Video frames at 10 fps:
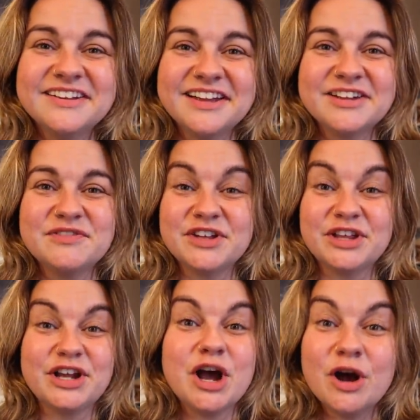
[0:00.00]
and
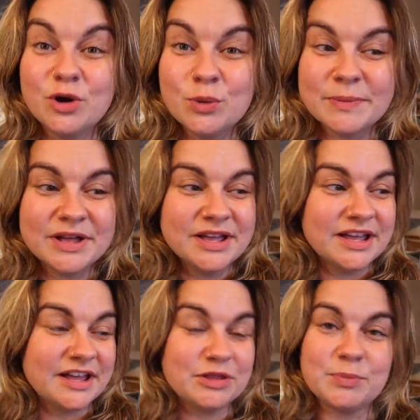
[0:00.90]
feeling hope
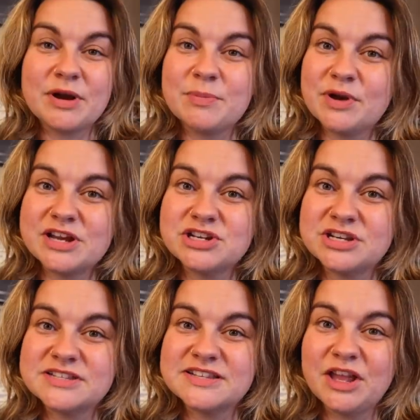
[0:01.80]
at the
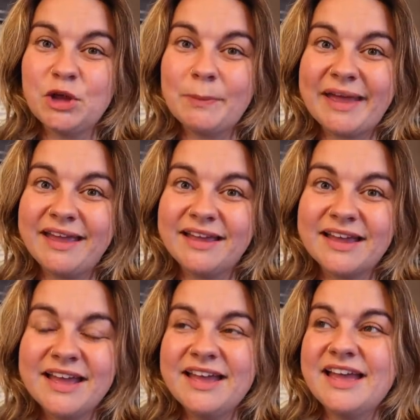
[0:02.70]
preparations that you
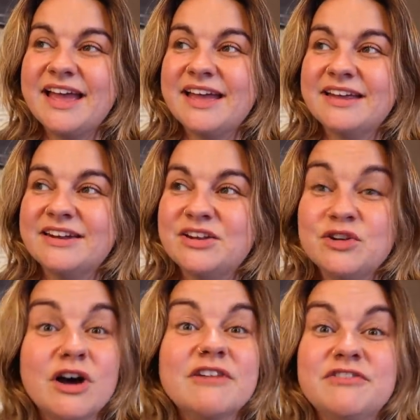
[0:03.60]
make and
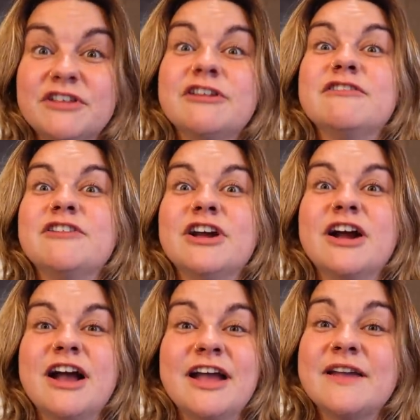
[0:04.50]
not feeling fear.
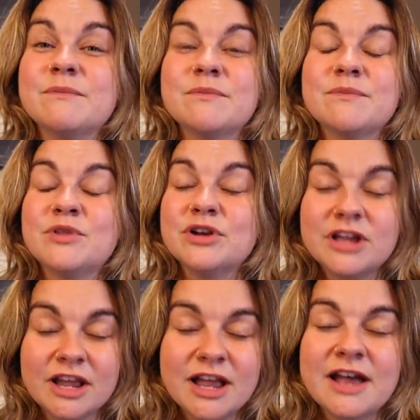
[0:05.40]
I am
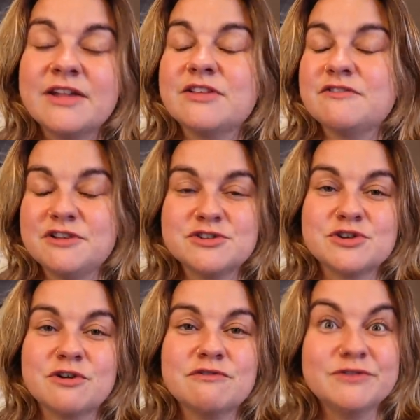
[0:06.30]
looking at the
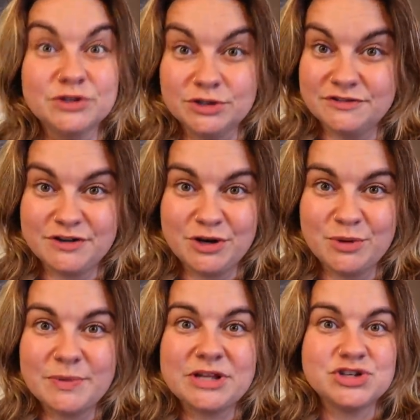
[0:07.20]
future full of
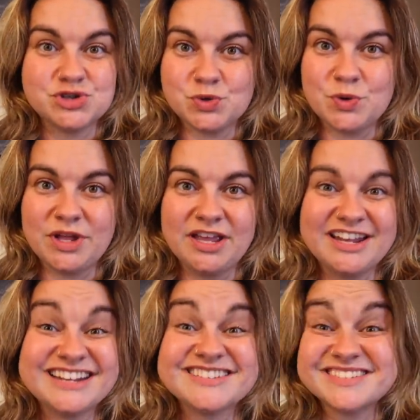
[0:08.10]
hope and joy
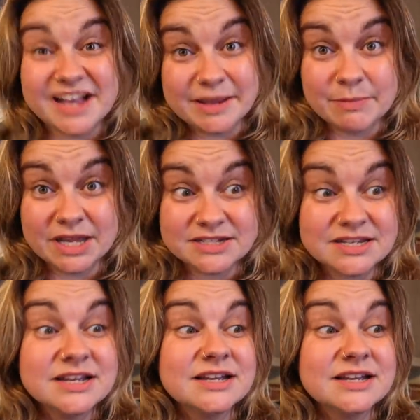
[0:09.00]
and excitement,